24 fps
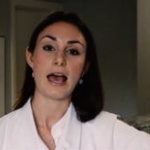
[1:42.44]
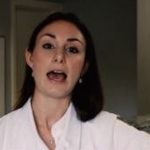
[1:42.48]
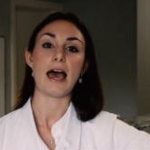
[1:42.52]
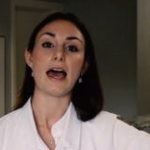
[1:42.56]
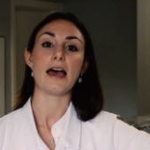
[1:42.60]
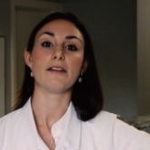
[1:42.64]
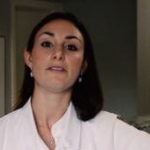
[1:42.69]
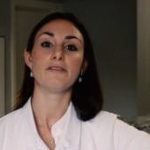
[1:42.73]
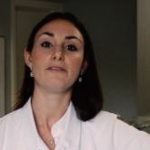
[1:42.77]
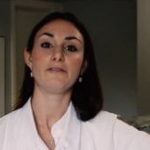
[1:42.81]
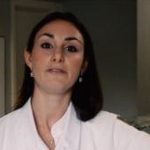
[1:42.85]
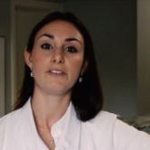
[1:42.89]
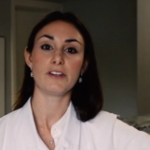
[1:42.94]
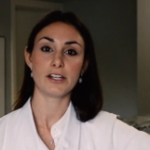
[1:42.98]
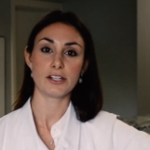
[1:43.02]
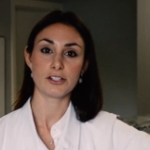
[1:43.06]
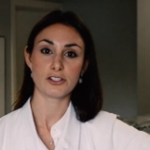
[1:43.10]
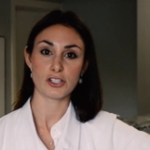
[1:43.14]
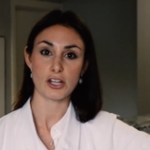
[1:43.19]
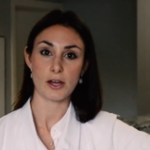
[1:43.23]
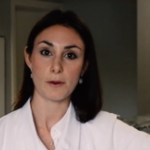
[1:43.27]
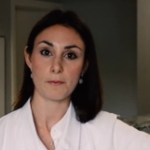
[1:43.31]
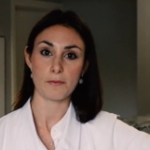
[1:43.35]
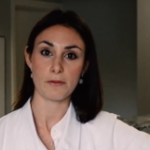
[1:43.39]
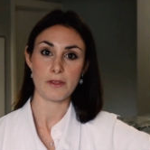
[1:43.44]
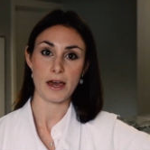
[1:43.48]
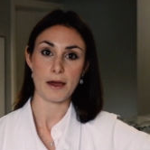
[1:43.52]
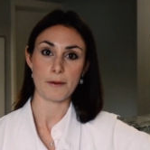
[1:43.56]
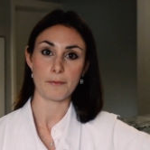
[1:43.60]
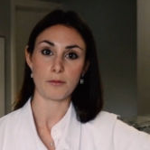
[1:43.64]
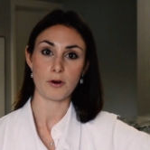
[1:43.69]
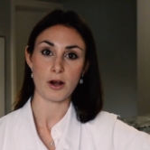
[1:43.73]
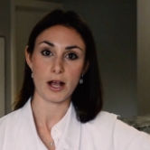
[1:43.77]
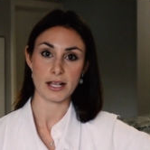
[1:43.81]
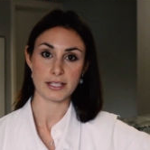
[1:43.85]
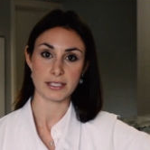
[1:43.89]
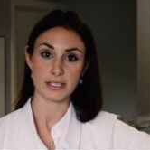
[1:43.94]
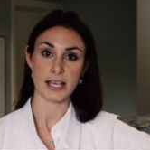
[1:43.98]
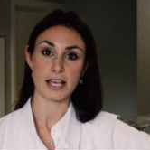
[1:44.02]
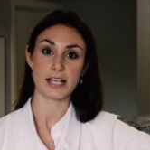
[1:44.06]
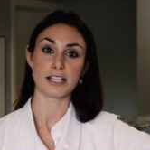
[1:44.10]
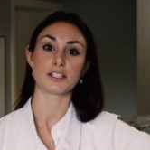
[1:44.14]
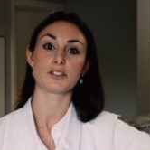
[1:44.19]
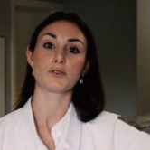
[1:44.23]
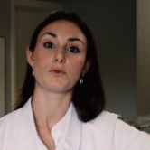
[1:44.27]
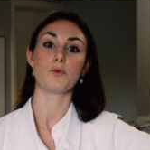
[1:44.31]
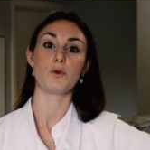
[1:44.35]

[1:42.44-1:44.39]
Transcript: and finish up that process